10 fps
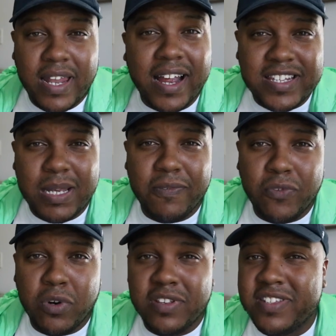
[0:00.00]
Like I said
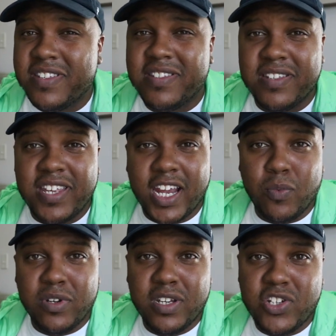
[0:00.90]
before, this is the
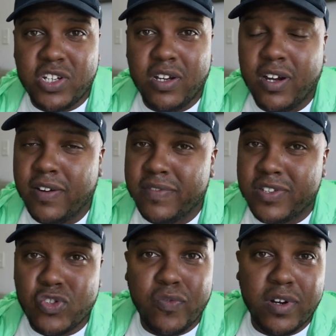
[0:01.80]
second rendition of the
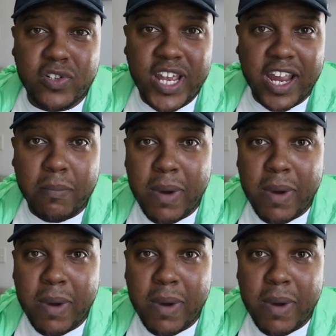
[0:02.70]
souvenir jacket